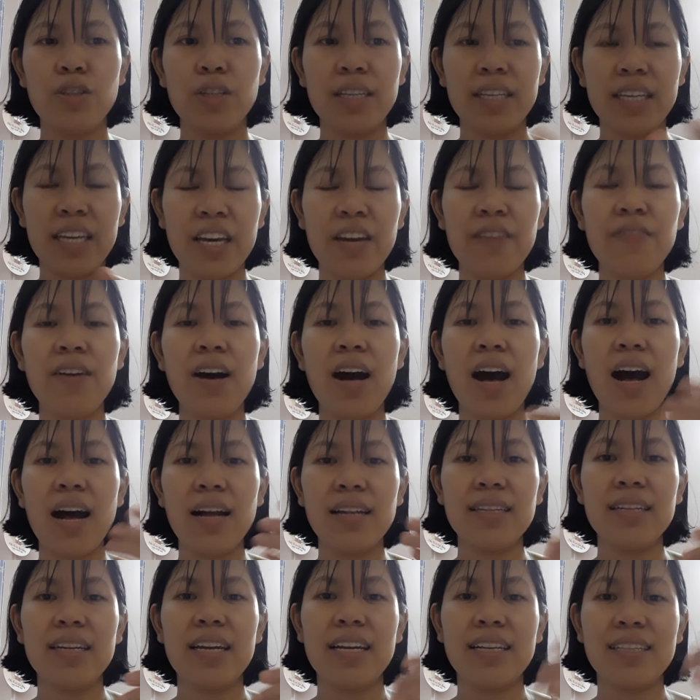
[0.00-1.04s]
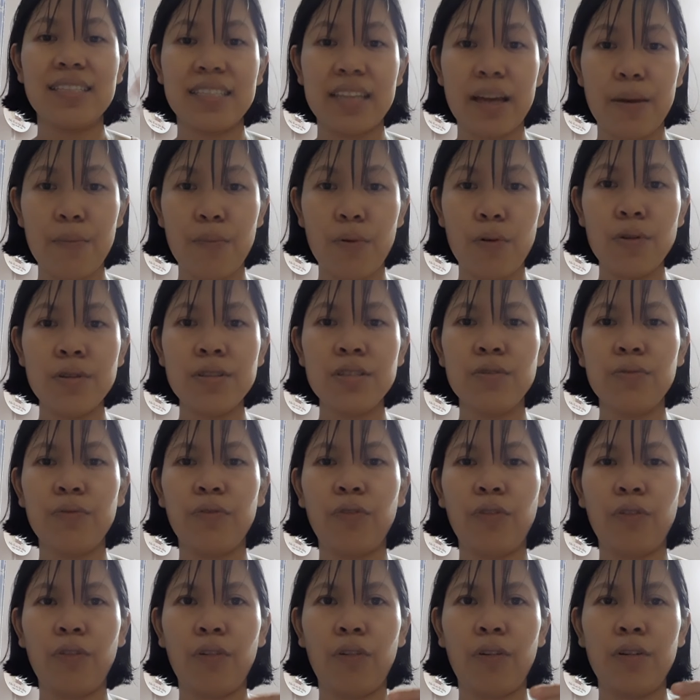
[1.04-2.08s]
give an examples
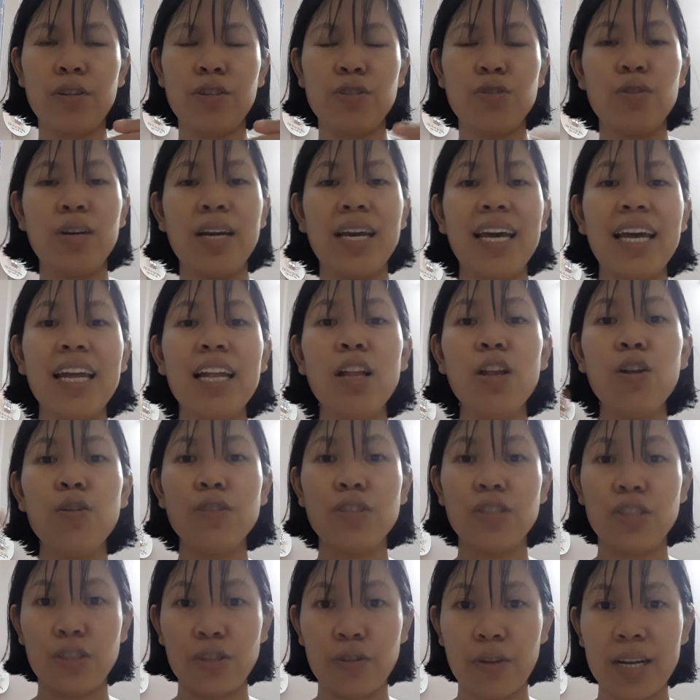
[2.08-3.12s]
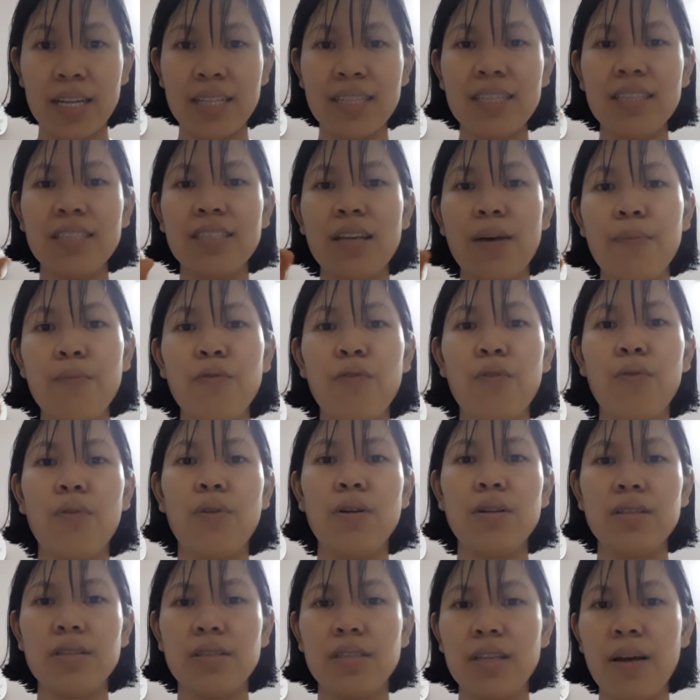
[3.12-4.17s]
for to illustrate
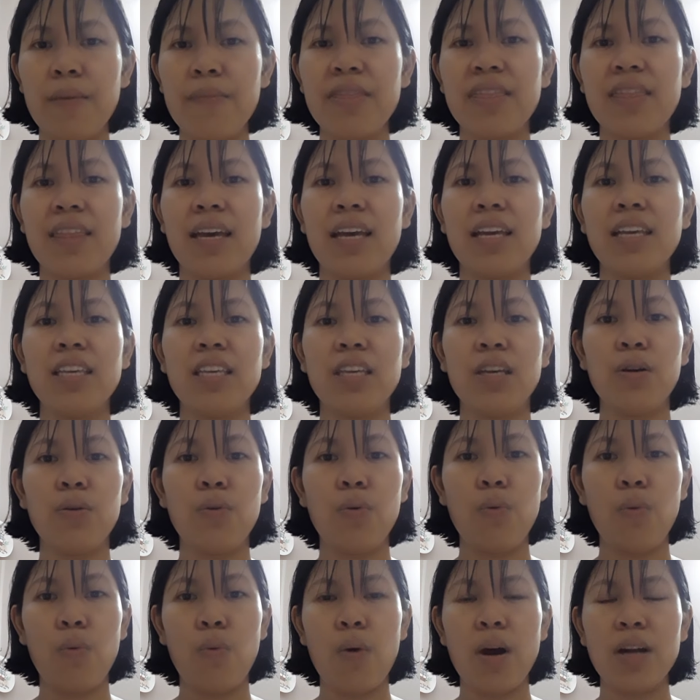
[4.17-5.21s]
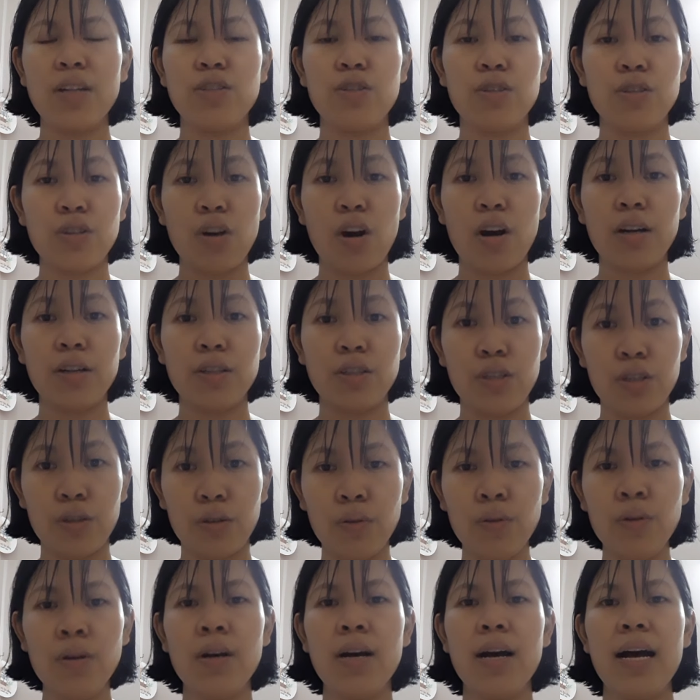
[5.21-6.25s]
something you want to talk
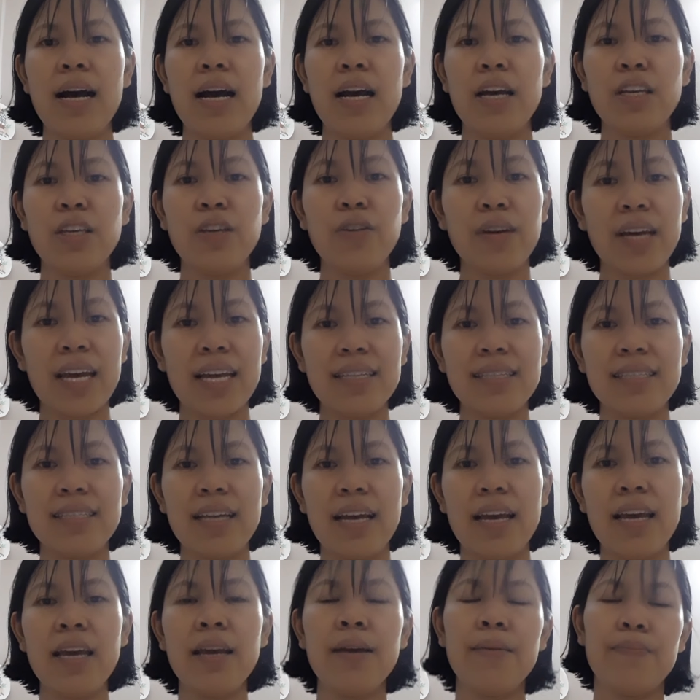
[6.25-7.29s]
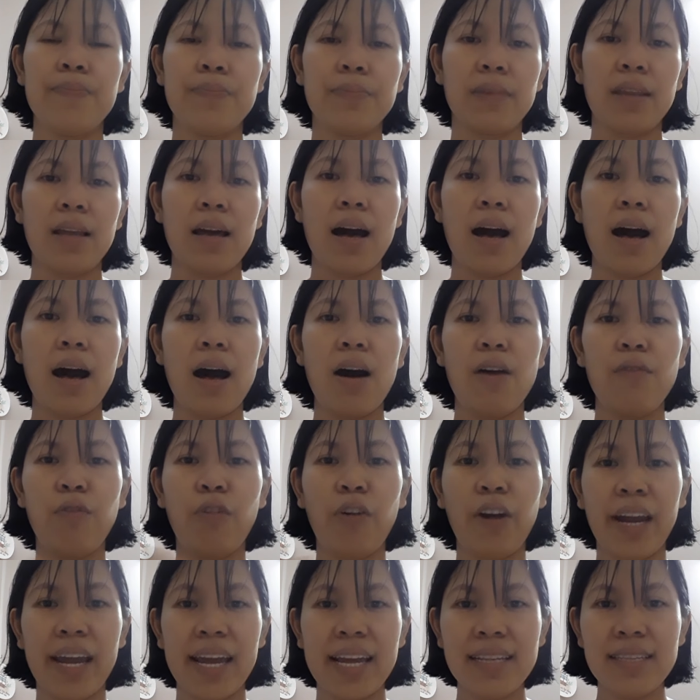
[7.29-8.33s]
to, you can say
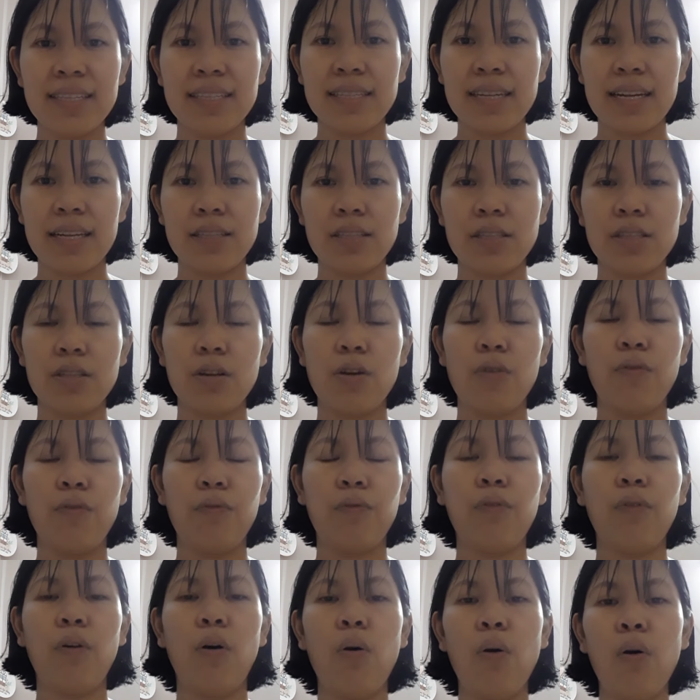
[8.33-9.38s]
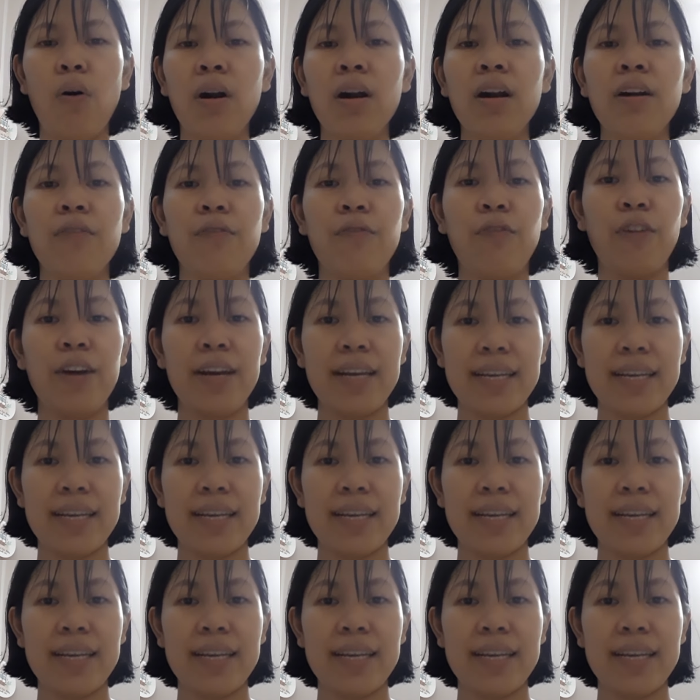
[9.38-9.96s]
for instance or for